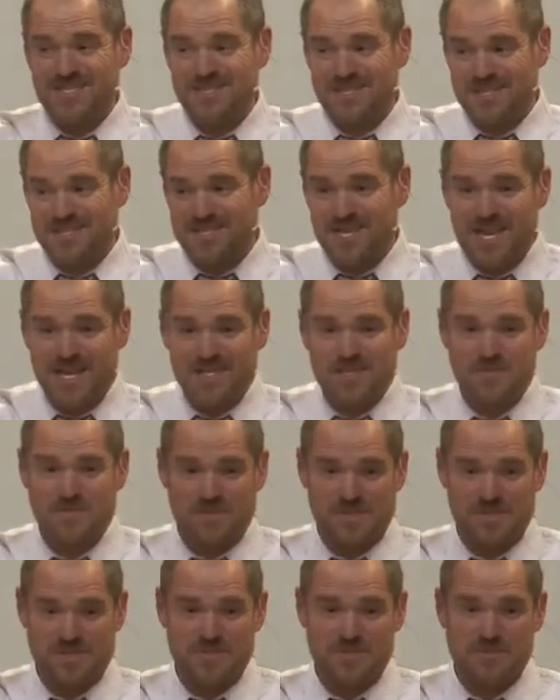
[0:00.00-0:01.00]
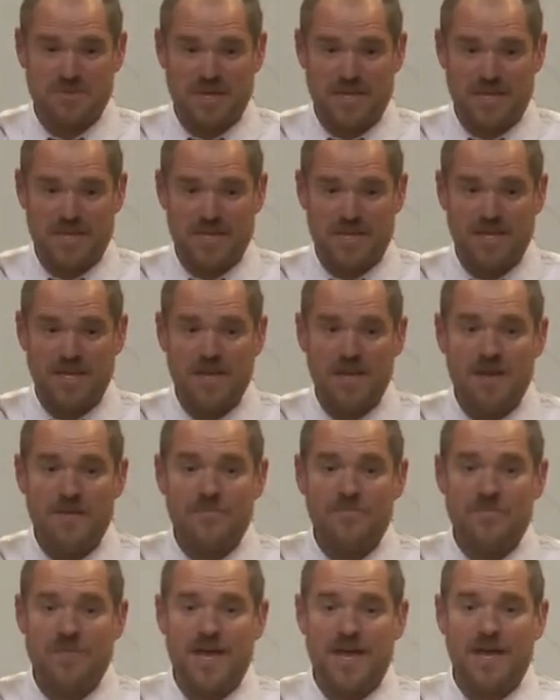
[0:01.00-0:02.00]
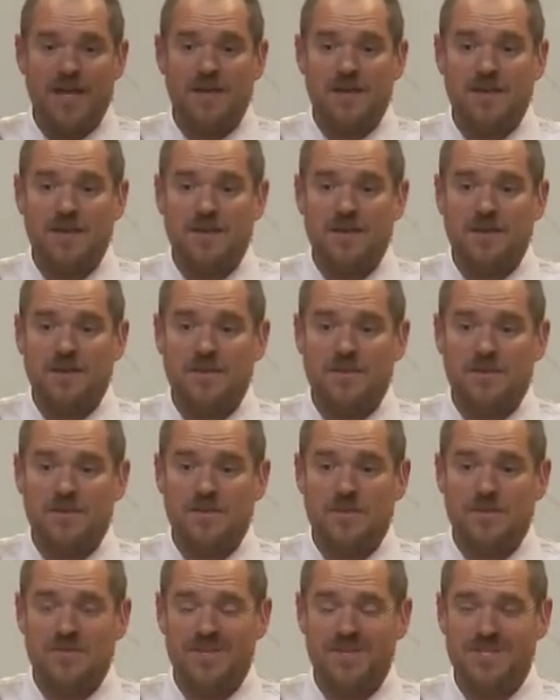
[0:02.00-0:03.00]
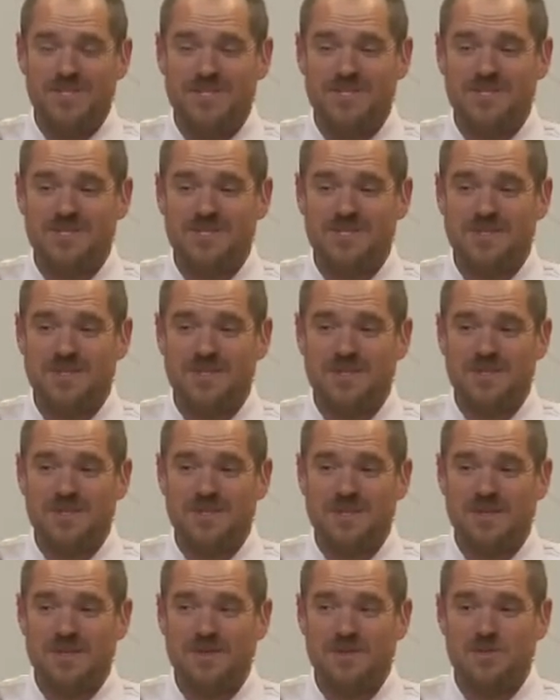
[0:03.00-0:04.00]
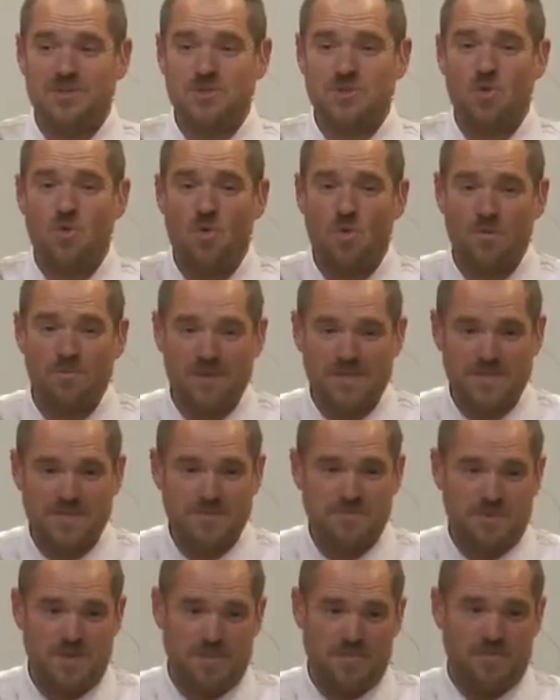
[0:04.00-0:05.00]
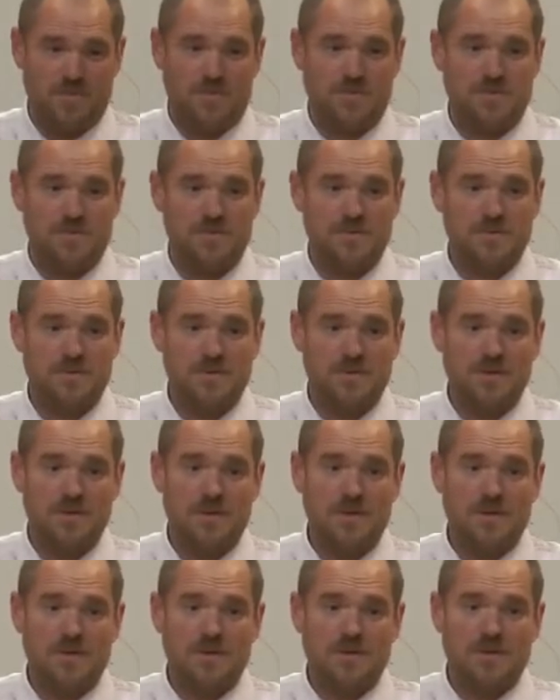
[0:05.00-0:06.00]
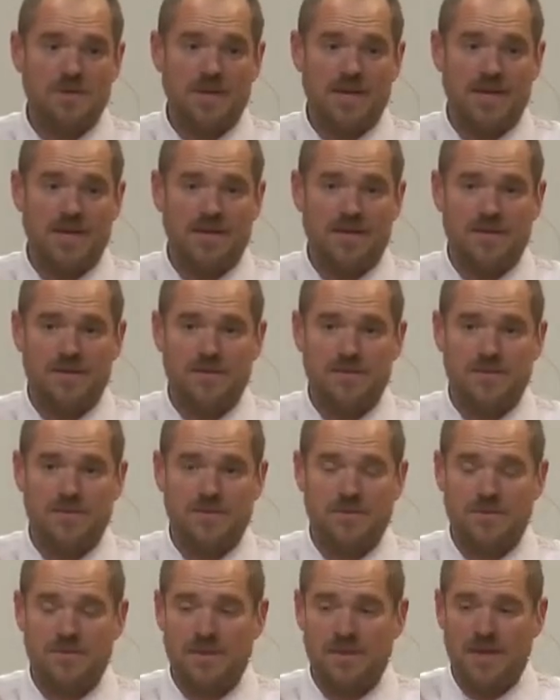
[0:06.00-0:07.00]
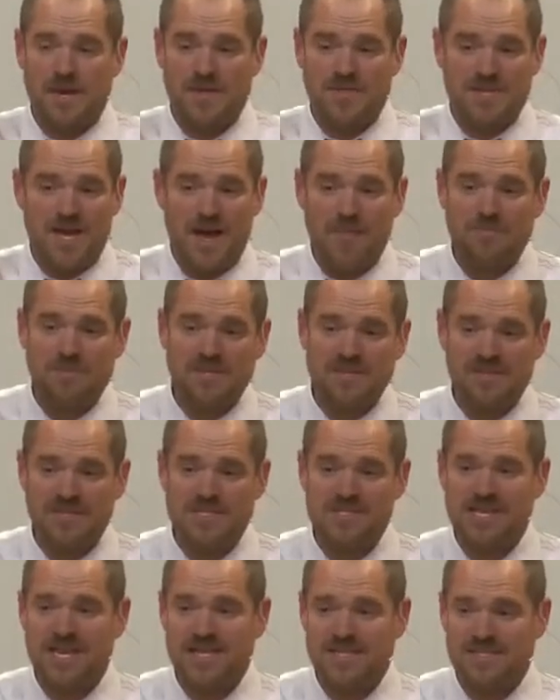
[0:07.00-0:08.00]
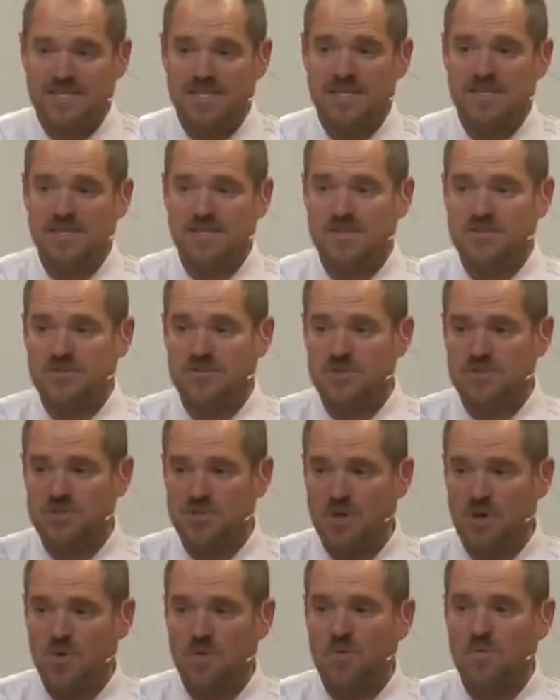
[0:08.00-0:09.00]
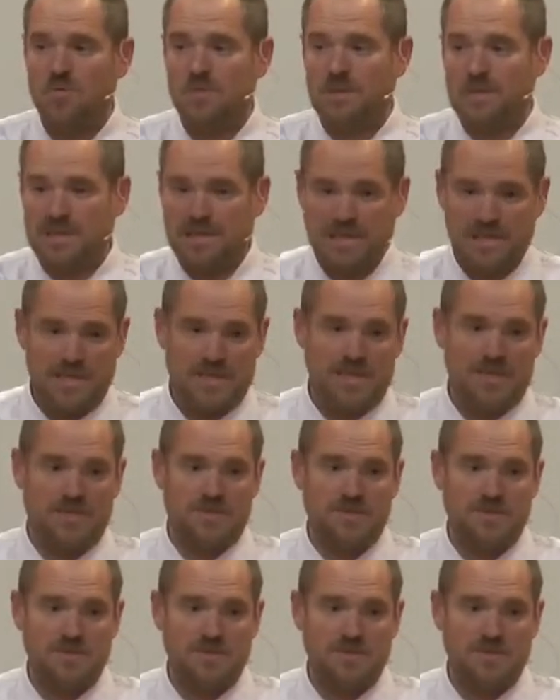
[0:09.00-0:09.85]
in the text we just read that this torments people. Okay? Adopting these ideas don't lead